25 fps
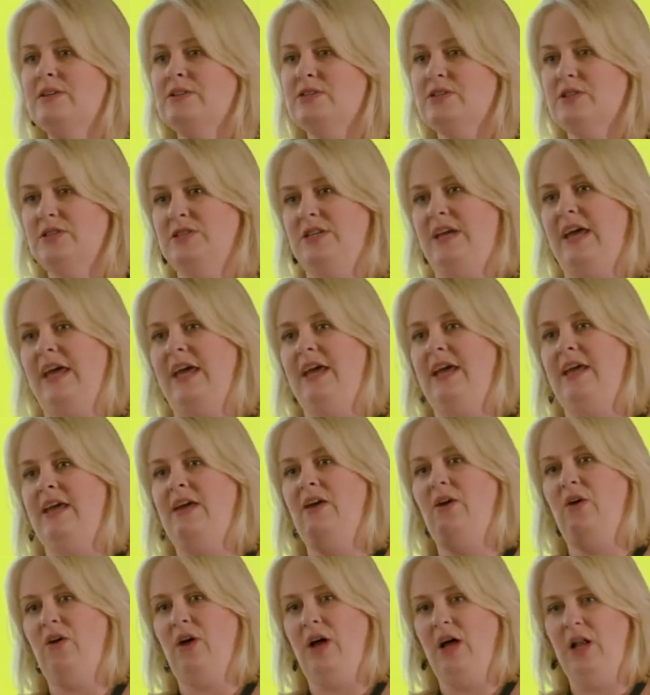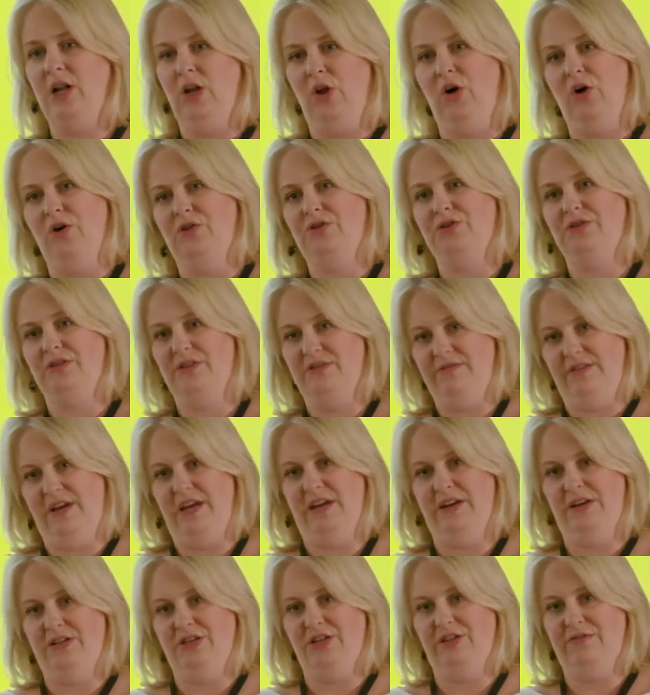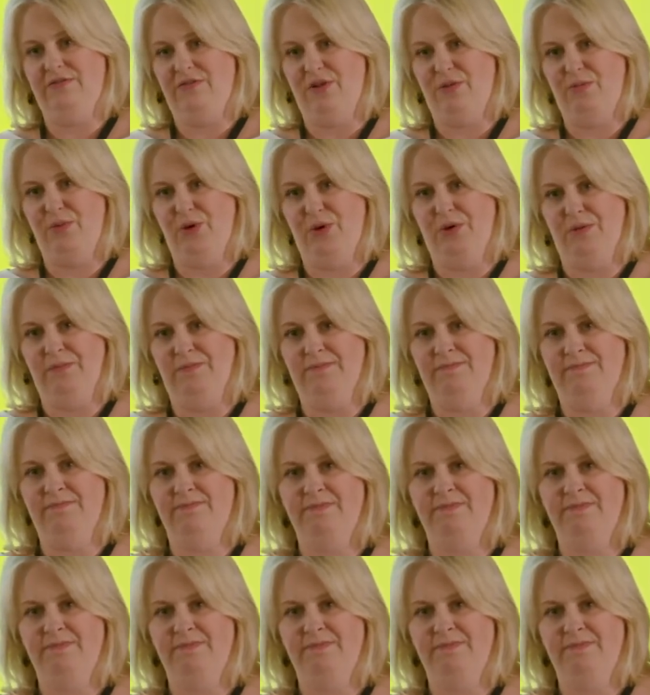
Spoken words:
to take a lot of energy from you.